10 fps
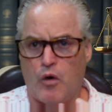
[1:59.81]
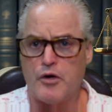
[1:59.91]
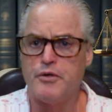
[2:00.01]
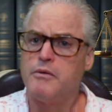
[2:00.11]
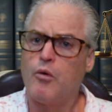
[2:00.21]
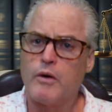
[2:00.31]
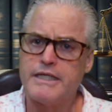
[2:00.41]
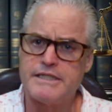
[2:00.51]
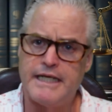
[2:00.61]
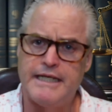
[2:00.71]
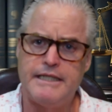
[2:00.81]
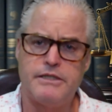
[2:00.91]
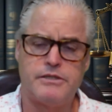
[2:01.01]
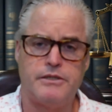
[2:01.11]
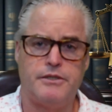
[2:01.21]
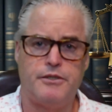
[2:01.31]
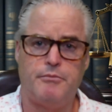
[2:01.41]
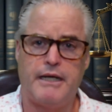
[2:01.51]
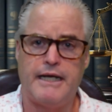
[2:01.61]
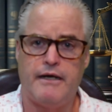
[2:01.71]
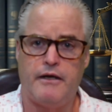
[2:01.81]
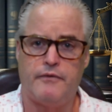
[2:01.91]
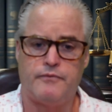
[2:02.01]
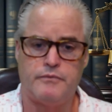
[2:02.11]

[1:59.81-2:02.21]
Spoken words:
are doing a mortgage case, then you may have